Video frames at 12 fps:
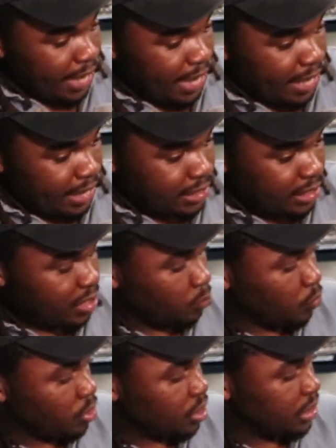and it
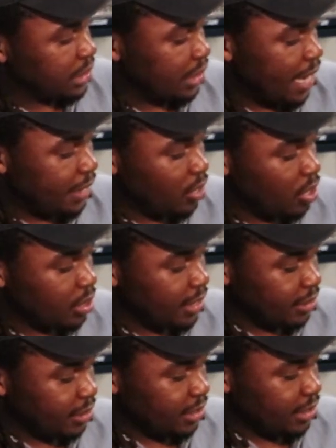will just slide on
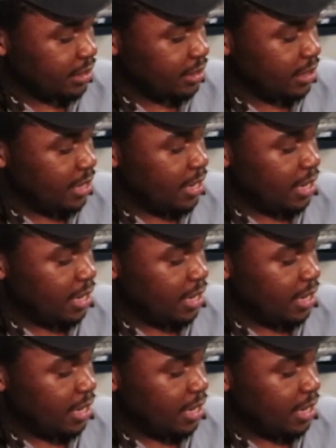like this.